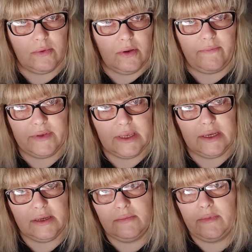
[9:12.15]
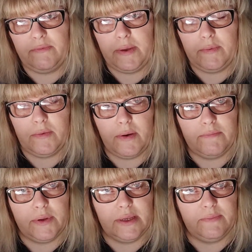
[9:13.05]
conversation with people who
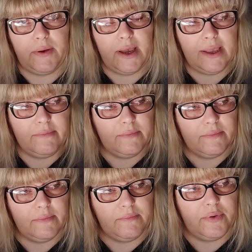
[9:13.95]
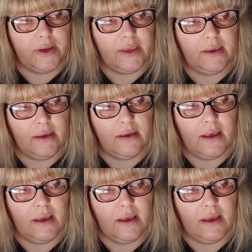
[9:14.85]
aren't Buddhist, but I am pretty